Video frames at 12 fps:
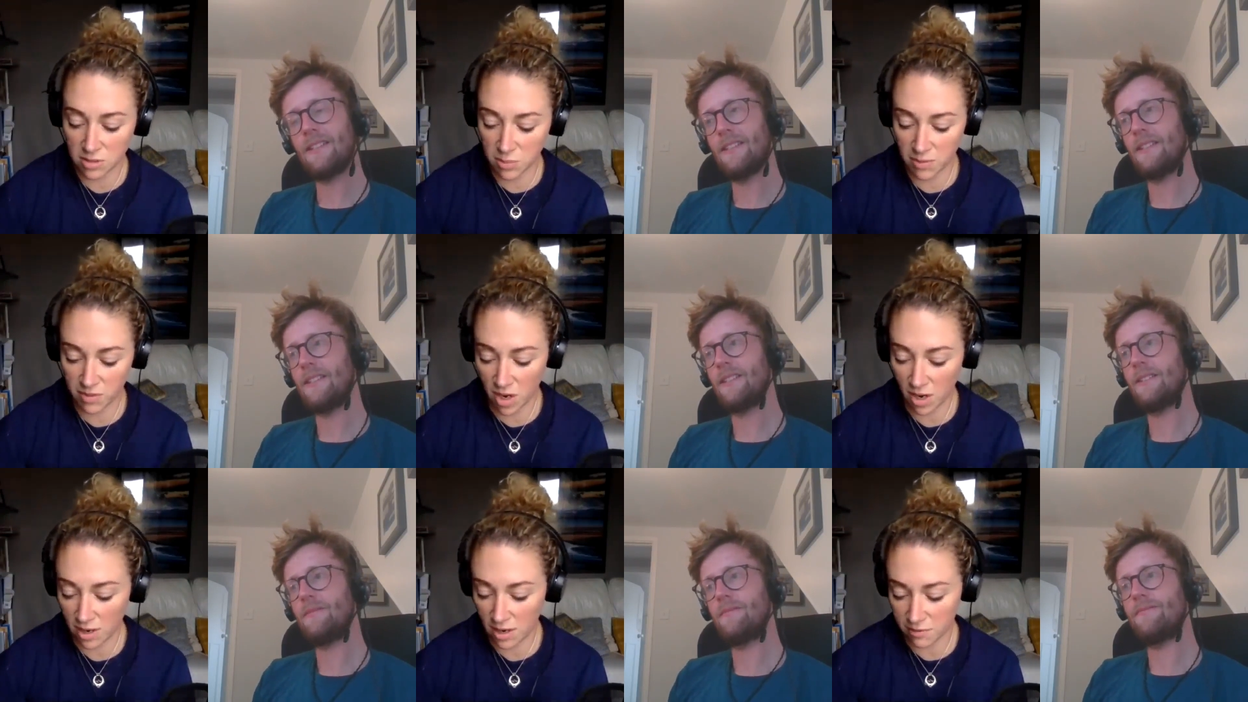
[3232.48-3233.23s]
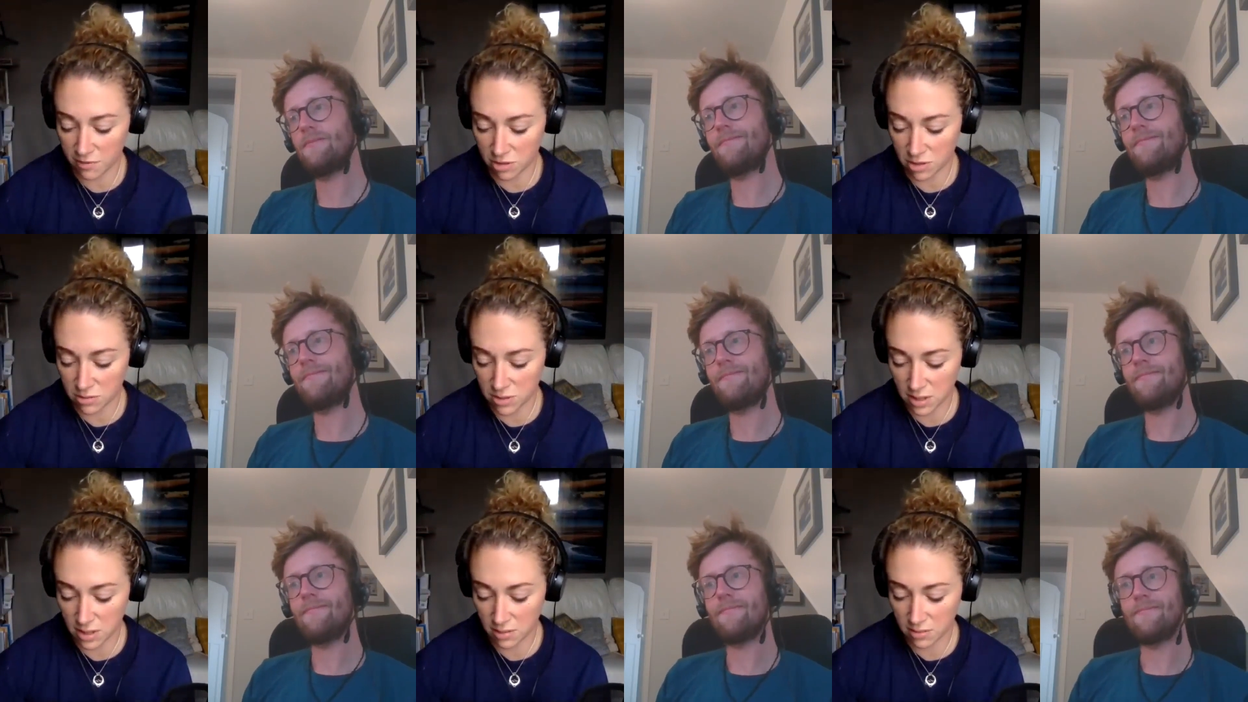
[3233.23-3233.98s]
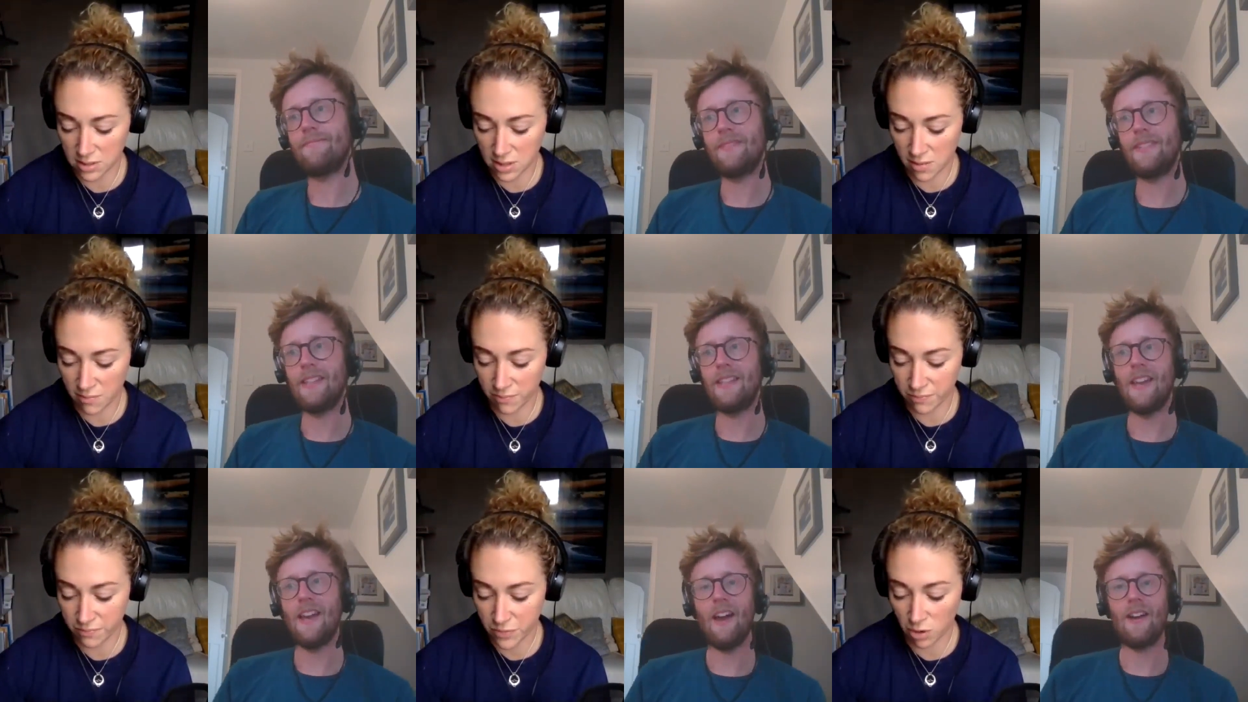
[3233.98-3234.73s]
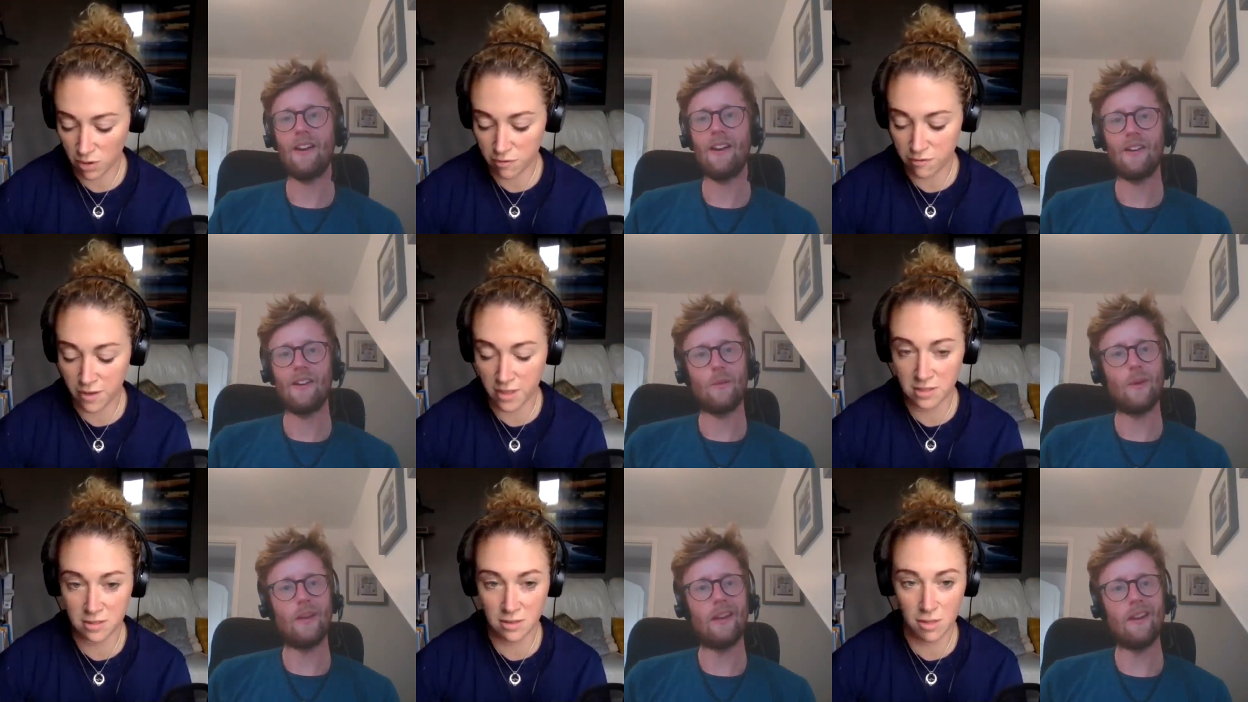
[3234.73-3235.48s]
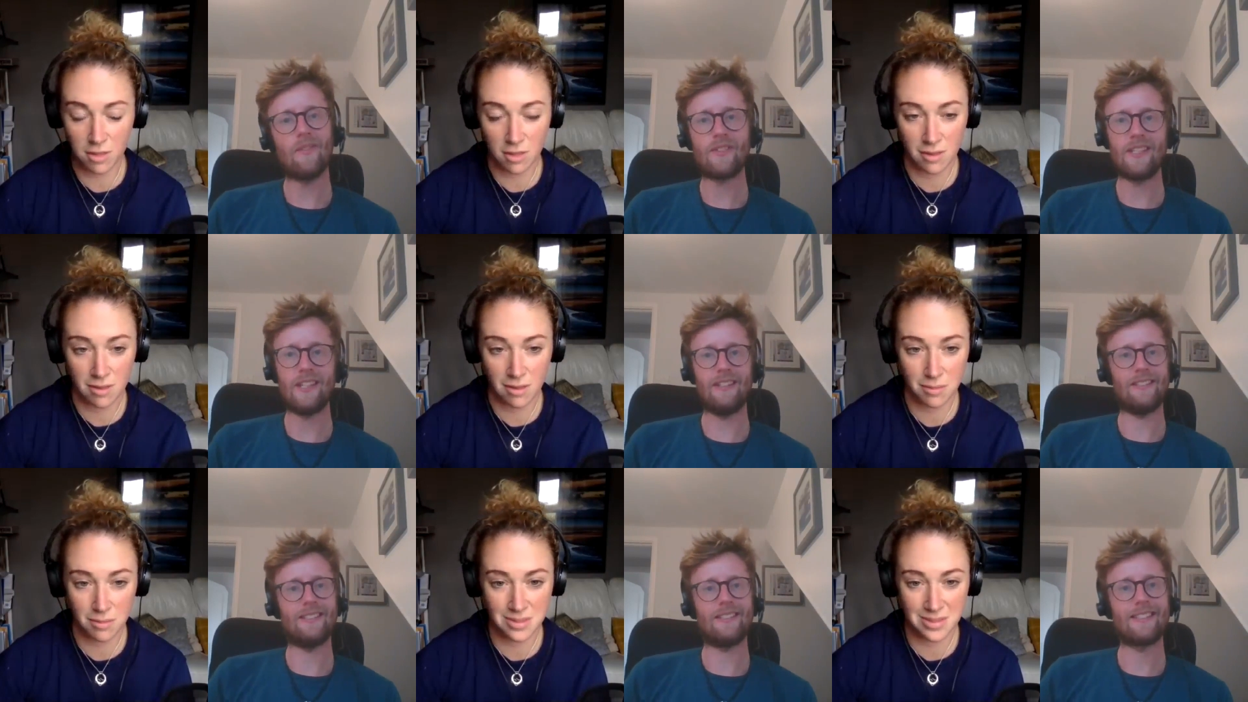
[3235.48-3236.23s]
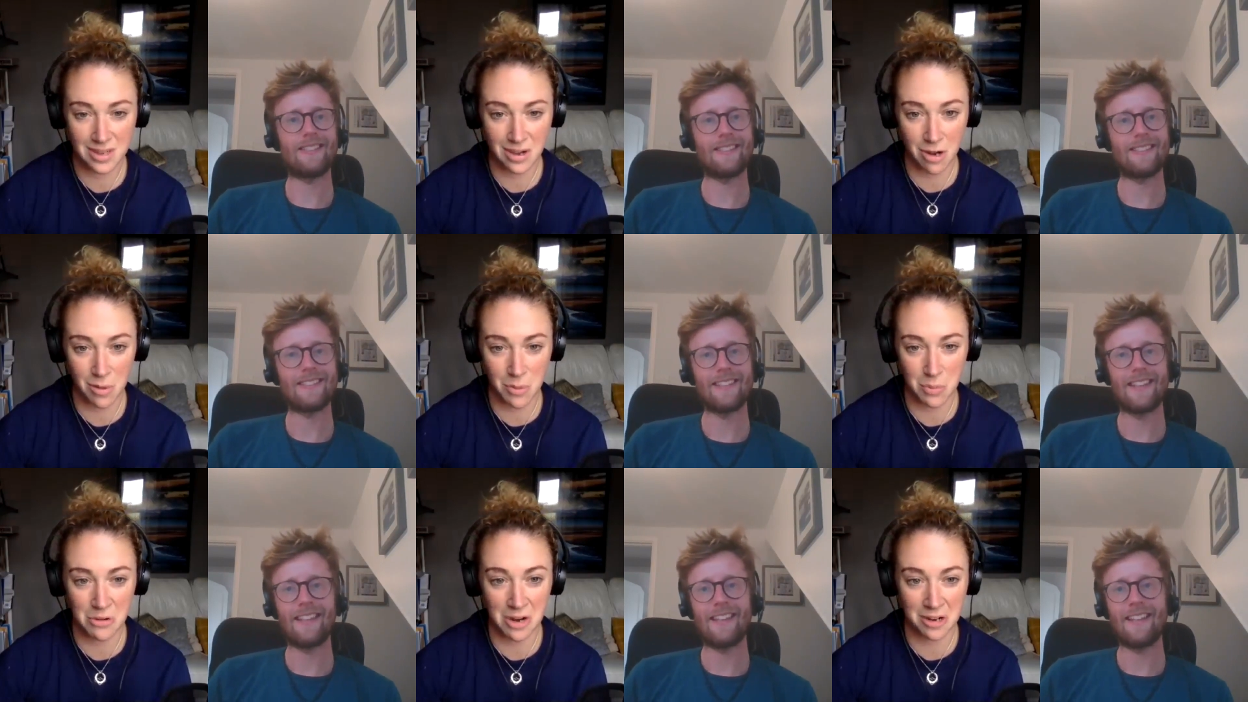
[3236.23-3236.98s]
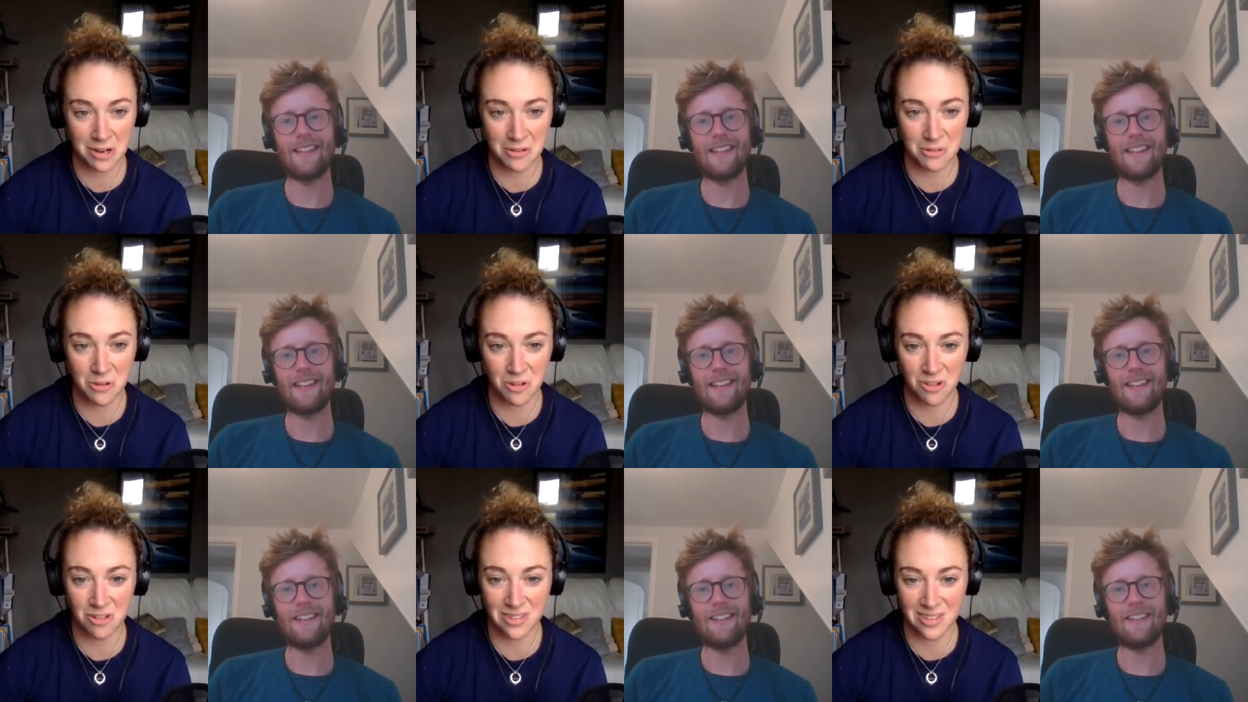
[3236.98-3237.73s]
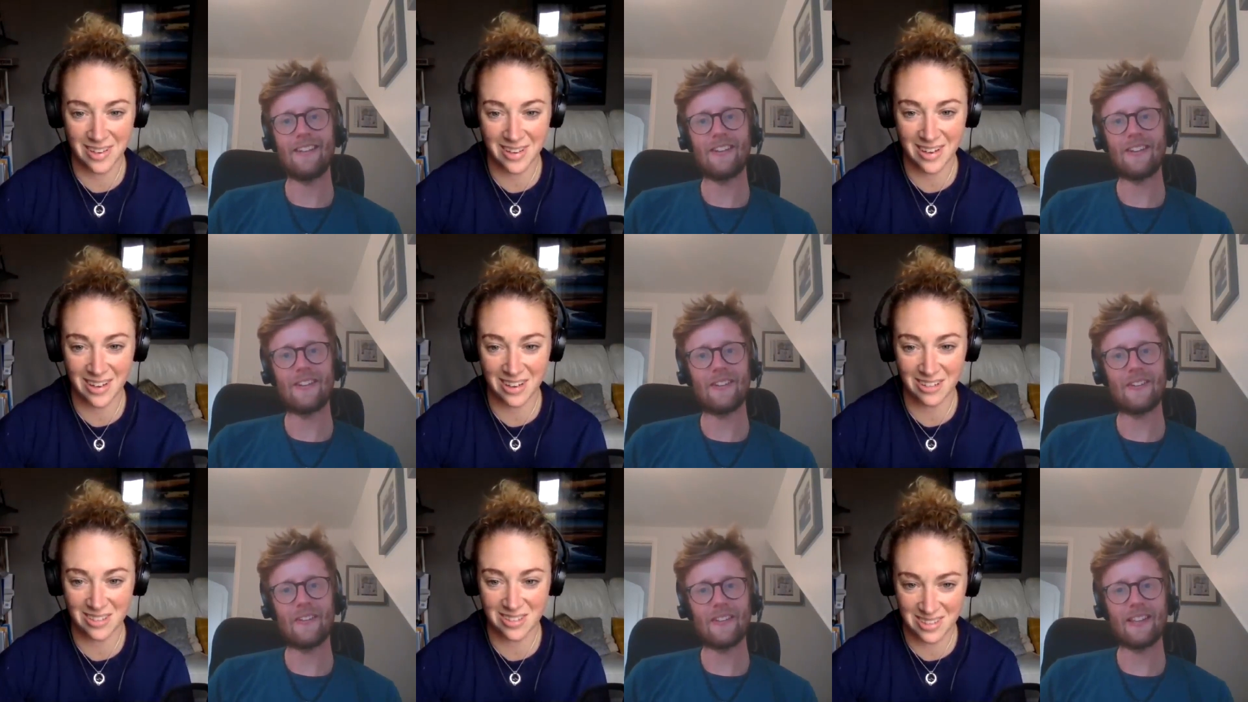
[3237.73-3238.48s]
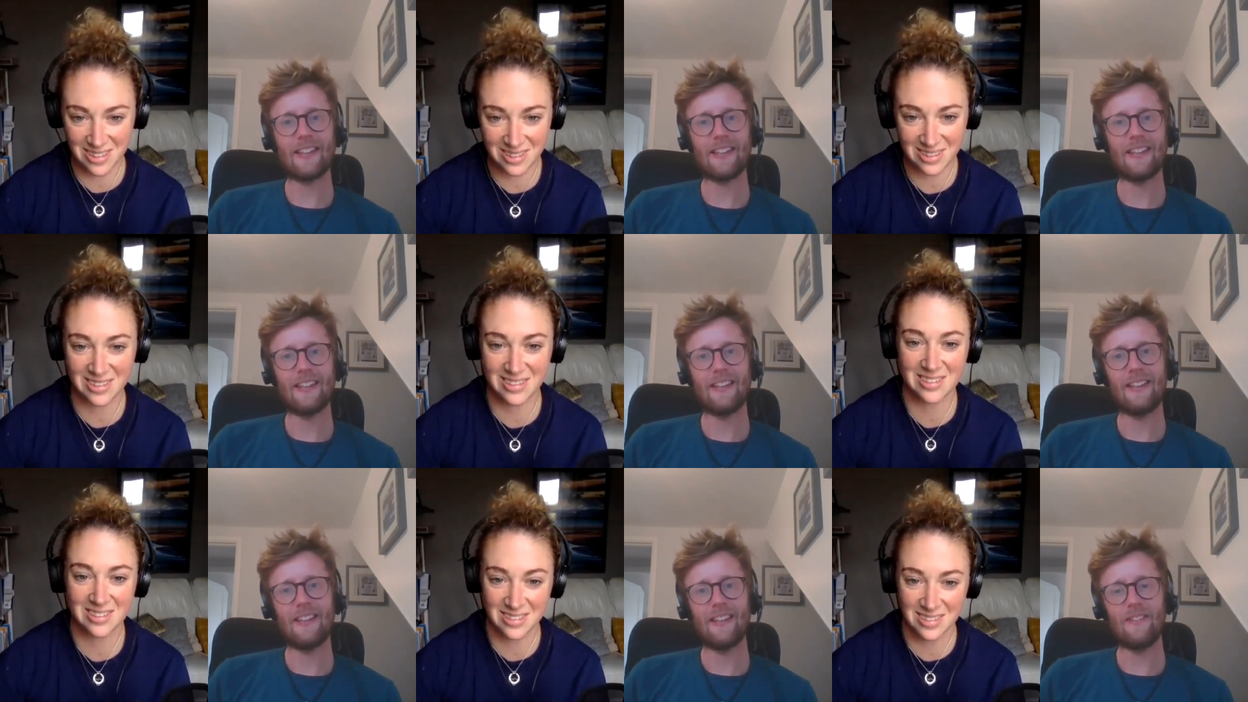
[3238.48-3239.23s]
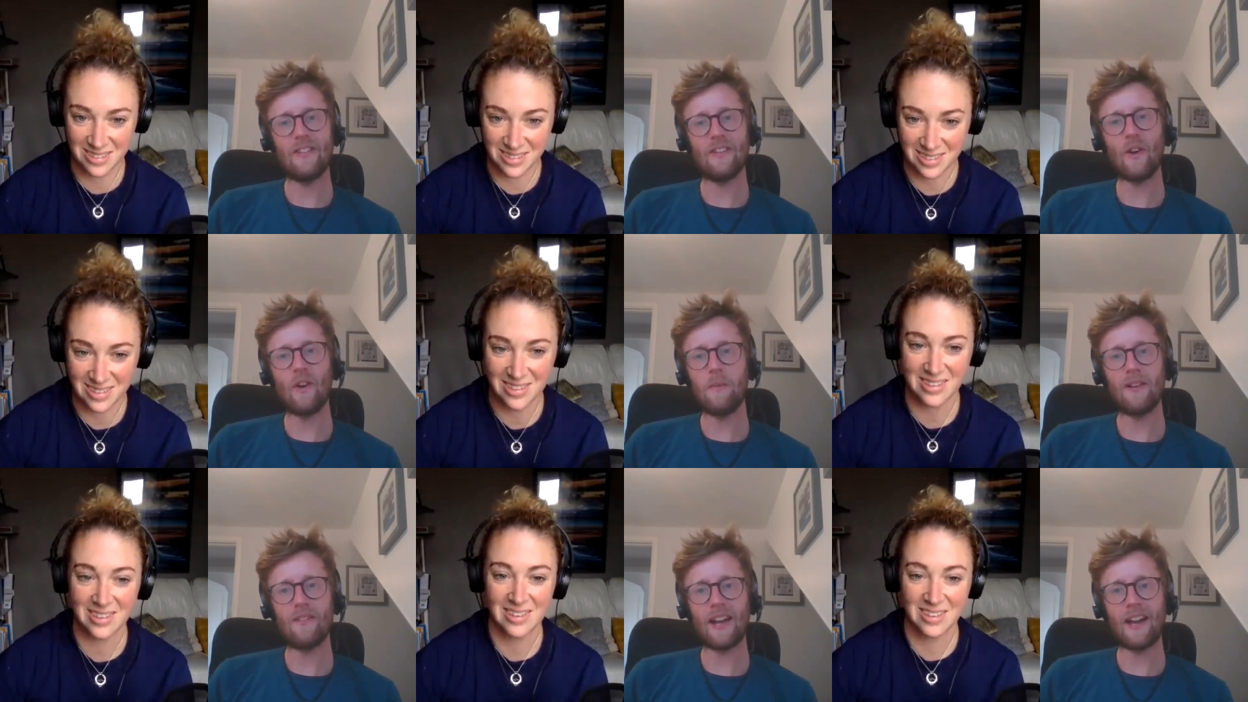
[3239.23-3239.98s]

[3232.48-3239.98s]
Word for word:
Speaker 1: think was a bit of a highlight for us, wasn't it? It was um, yeah. fun. We loved it. Going up the Barranco Wall. Uh,
Speaker 2: oh, if you've got a bit of an